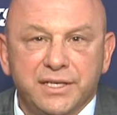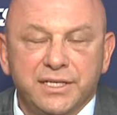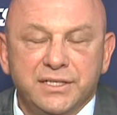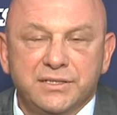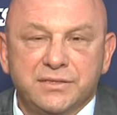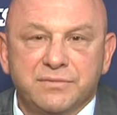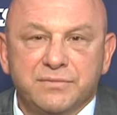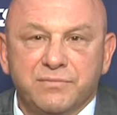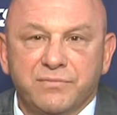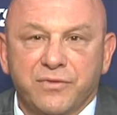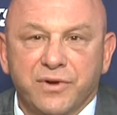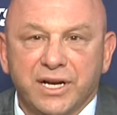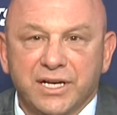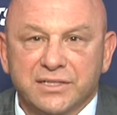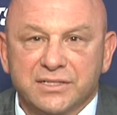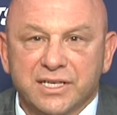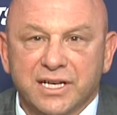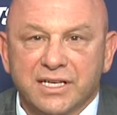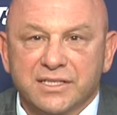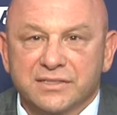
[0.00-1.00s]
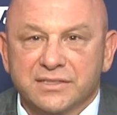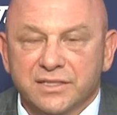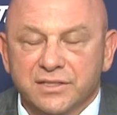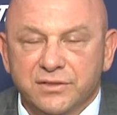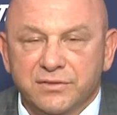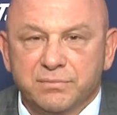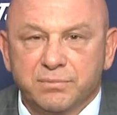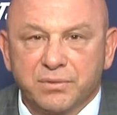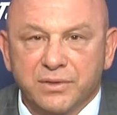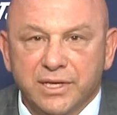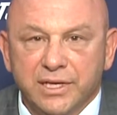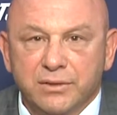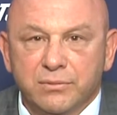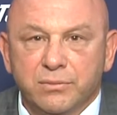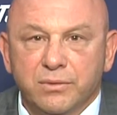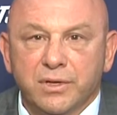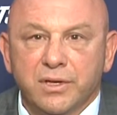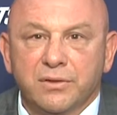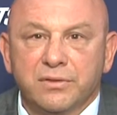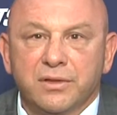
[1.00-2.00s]
each franchise that you've played
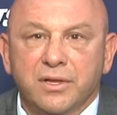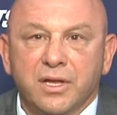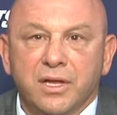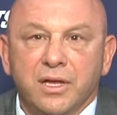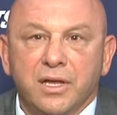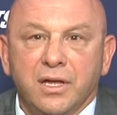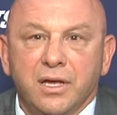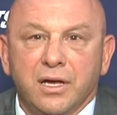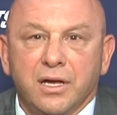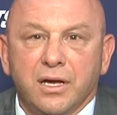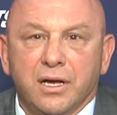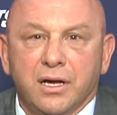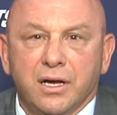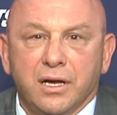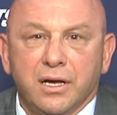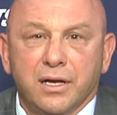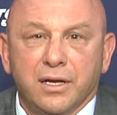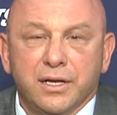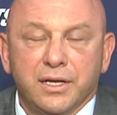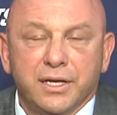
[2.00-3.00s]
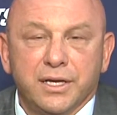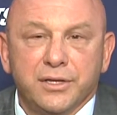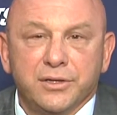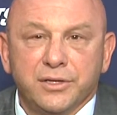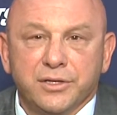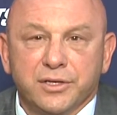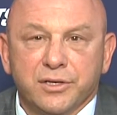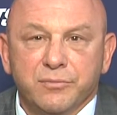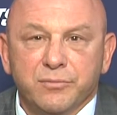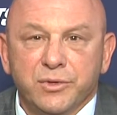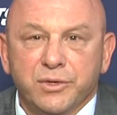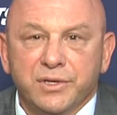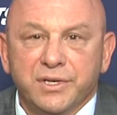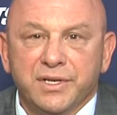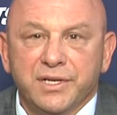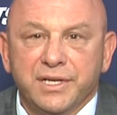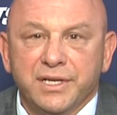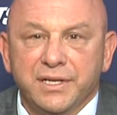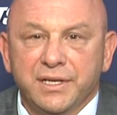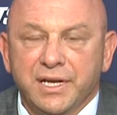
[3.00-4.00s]
with in the
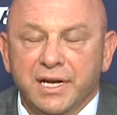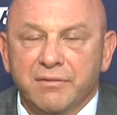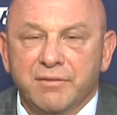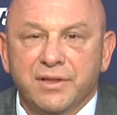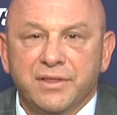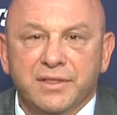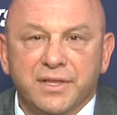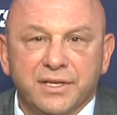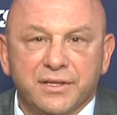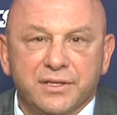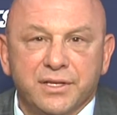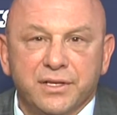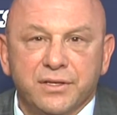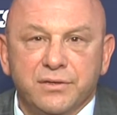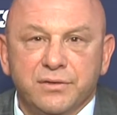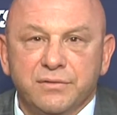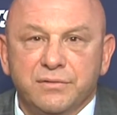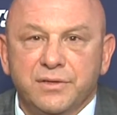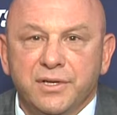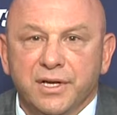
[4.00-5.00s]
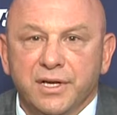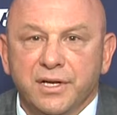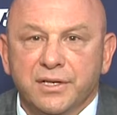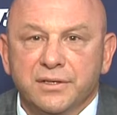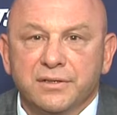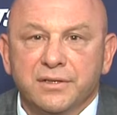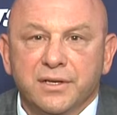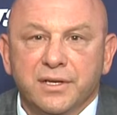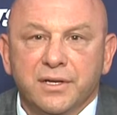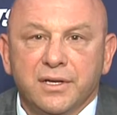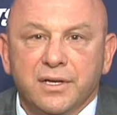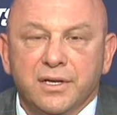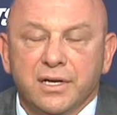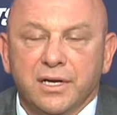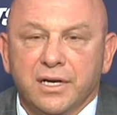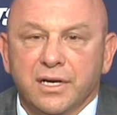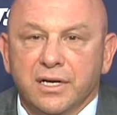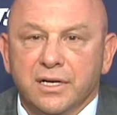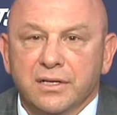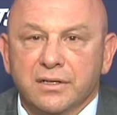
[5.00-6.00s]
community, everything that you've done.
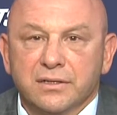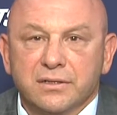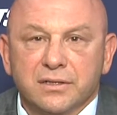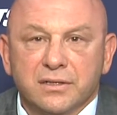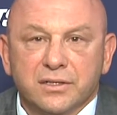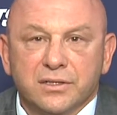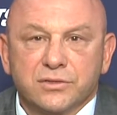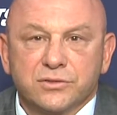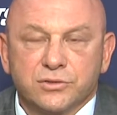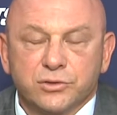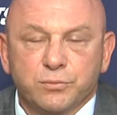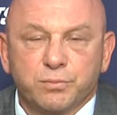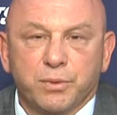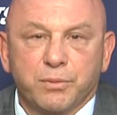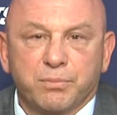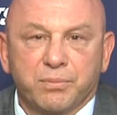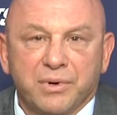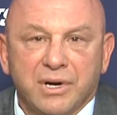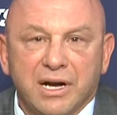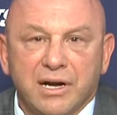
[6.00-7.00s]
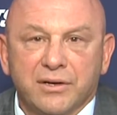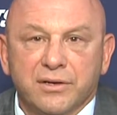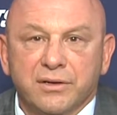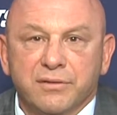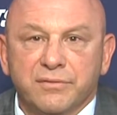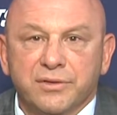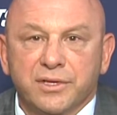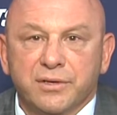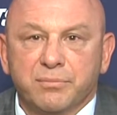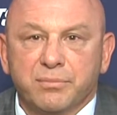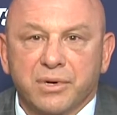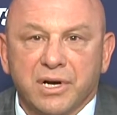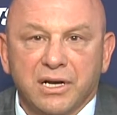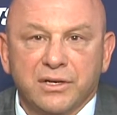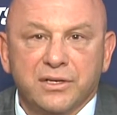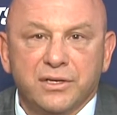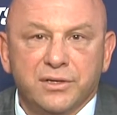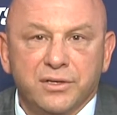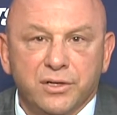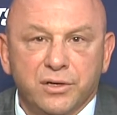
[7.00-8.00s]
Super proud of you,
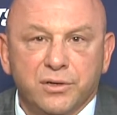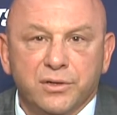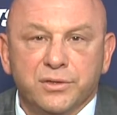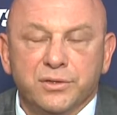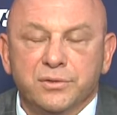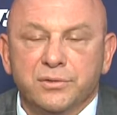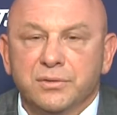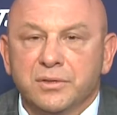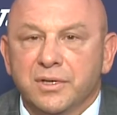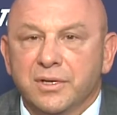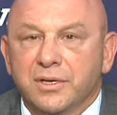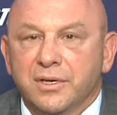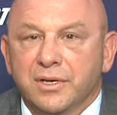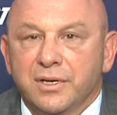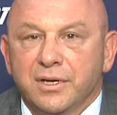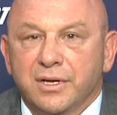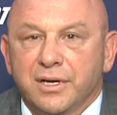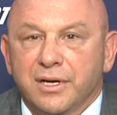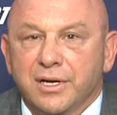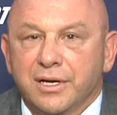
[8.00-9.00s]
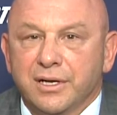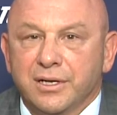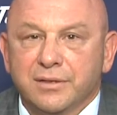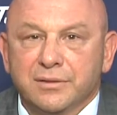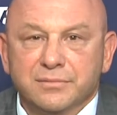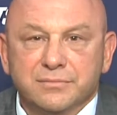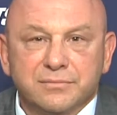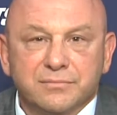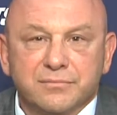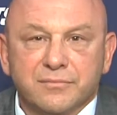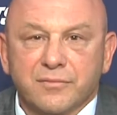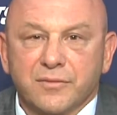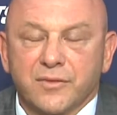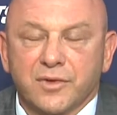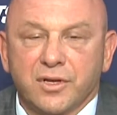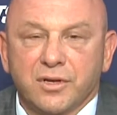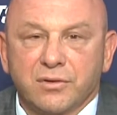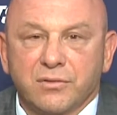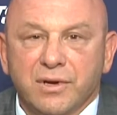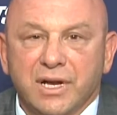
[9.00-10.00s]
proud to know you.
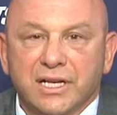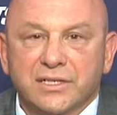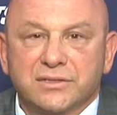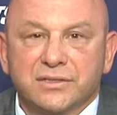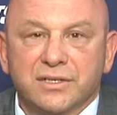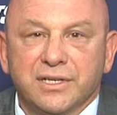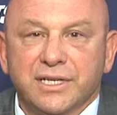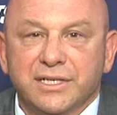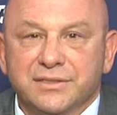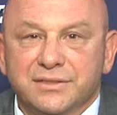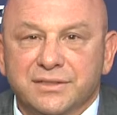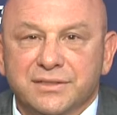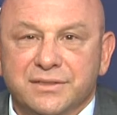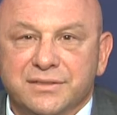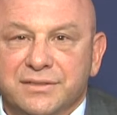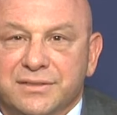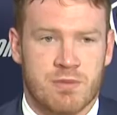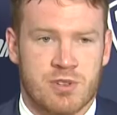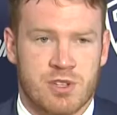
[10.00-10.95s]
Congratulations.